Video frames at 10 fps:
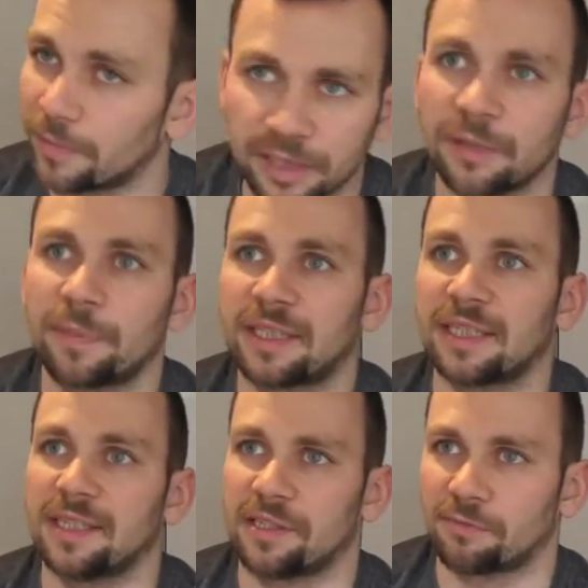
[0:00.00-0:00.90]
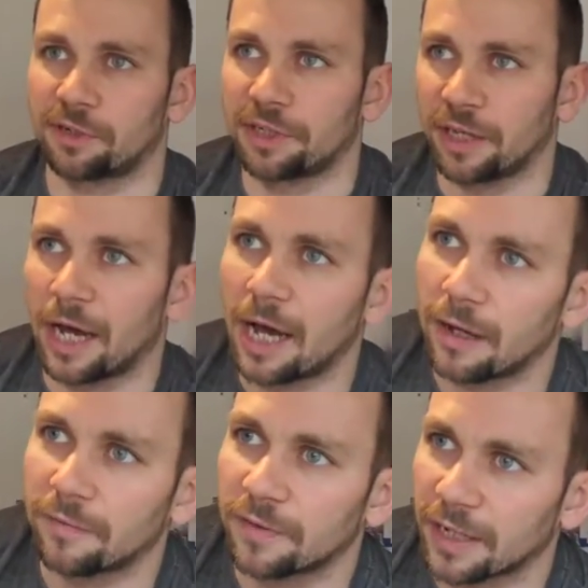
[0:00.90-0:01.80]
many PTs where you
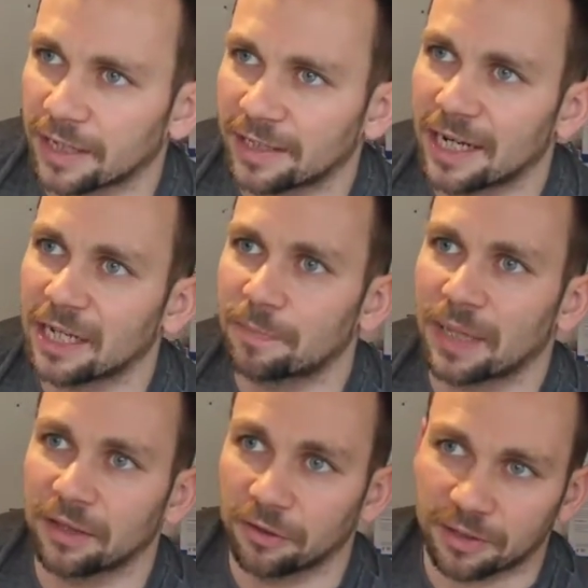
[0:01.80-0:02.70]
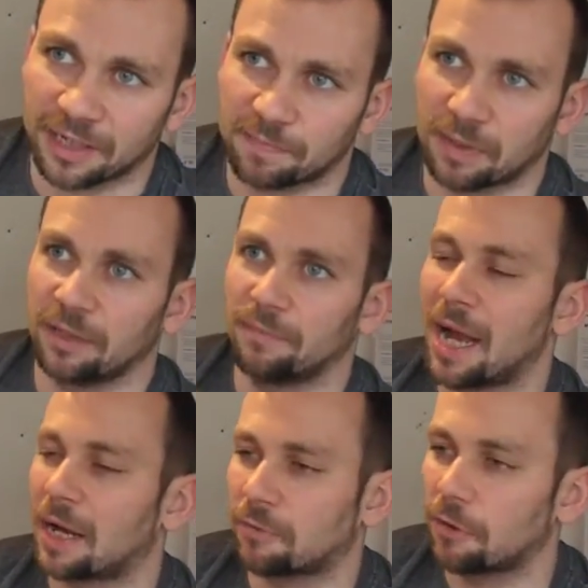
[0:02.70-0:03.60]
have like a diet plan, not explain
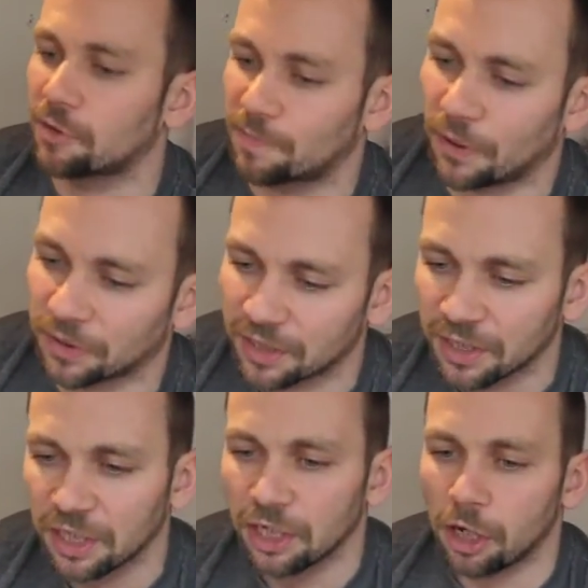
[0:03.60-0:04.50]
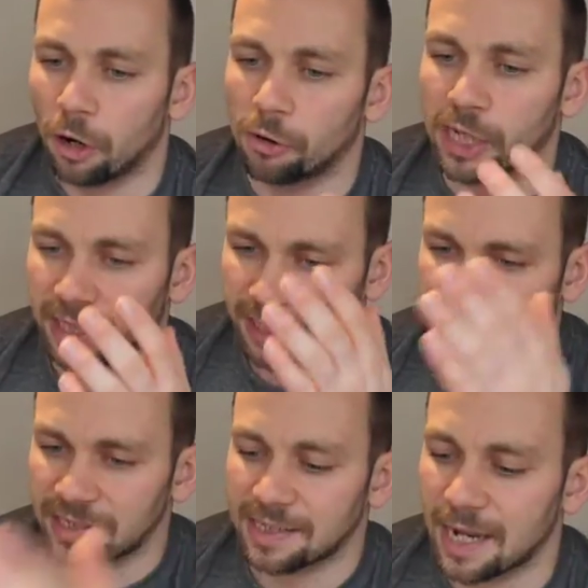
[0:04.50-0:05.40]
macros, but okay,
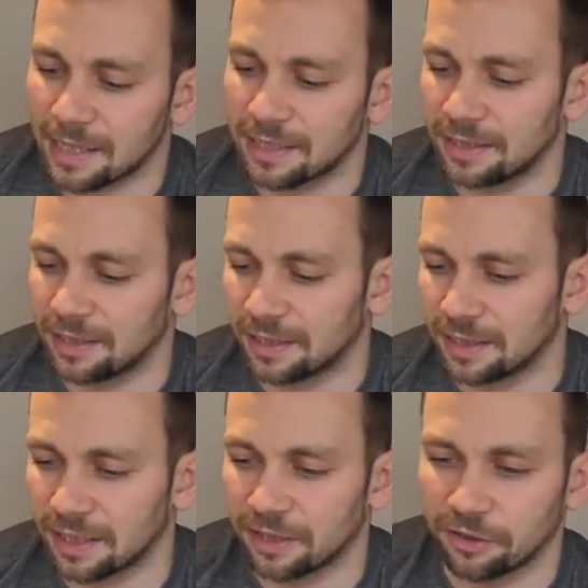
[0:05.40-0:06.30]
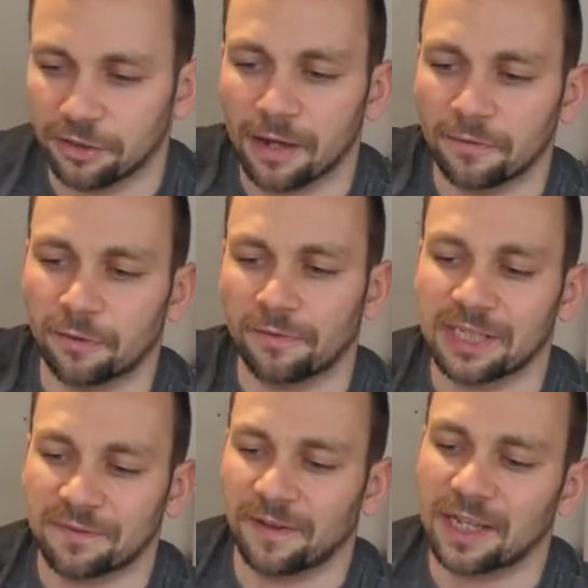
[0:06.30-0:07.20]
eat a salad and then you have
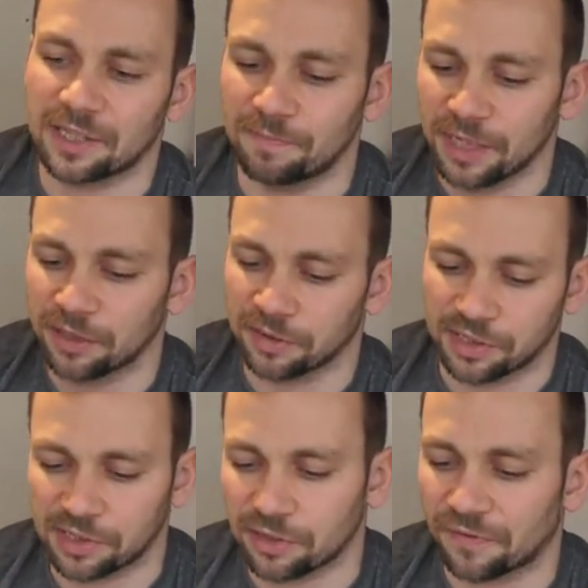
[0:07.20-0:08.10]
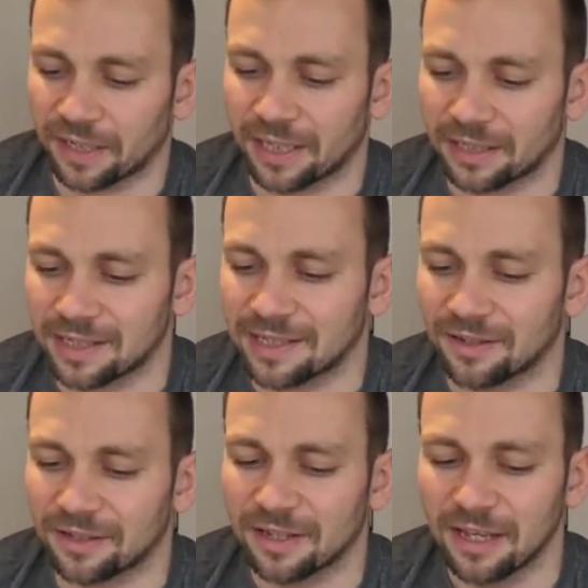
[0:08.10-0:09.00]
those fixed meals and stuff like that. It's
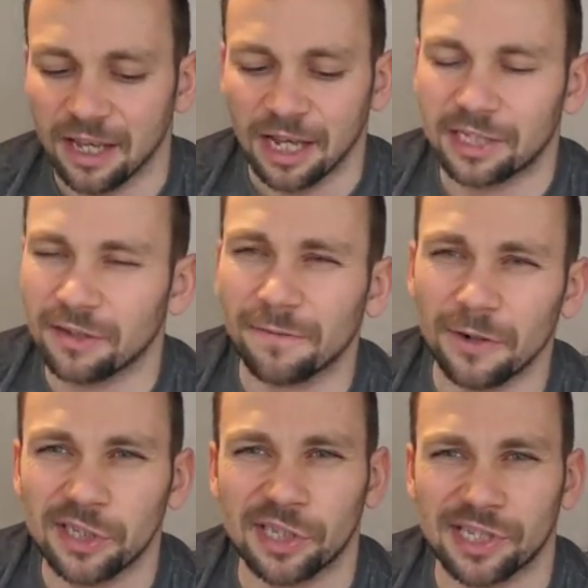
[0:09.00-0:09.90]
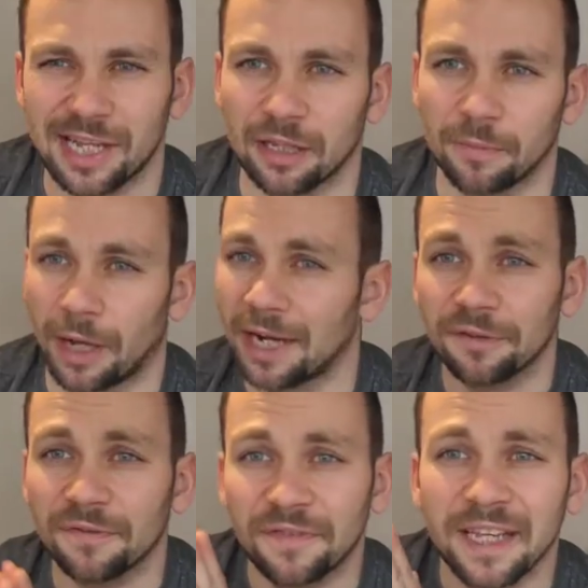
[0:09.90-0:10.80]
not very sustainable. I
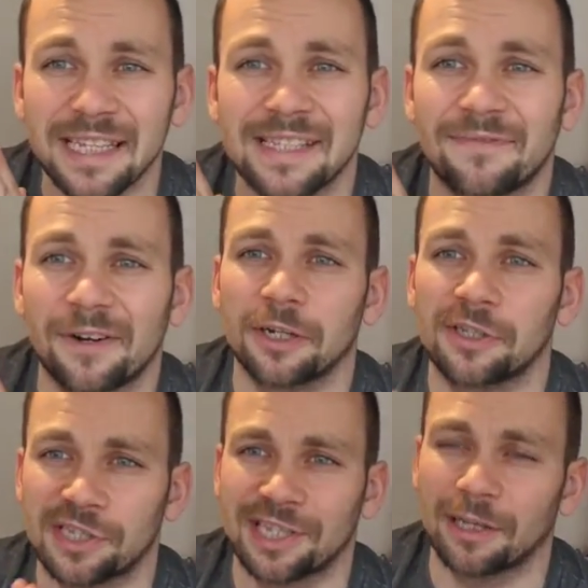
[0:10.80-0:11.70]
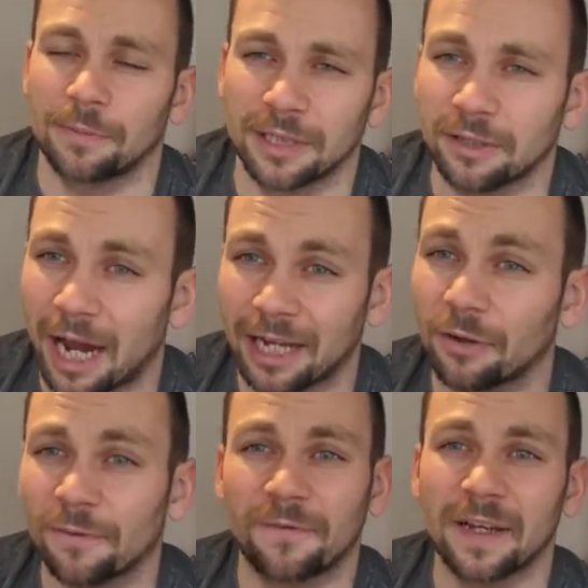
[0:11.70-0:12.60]
don't think it's very sustainable. I
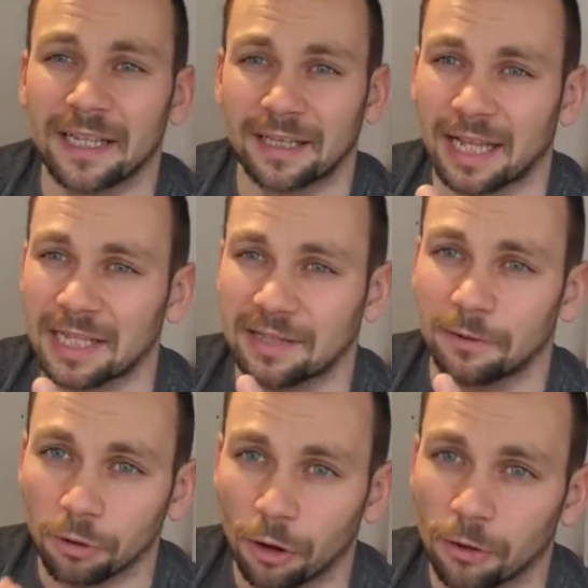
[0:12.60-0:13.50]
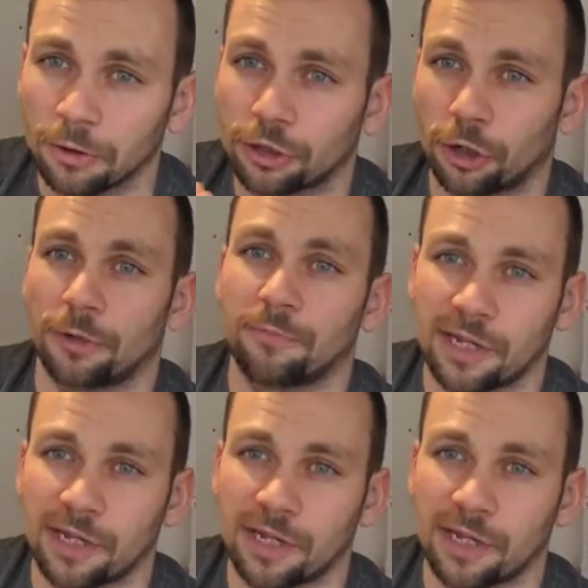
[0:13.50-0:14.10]
don't think that that's a long-term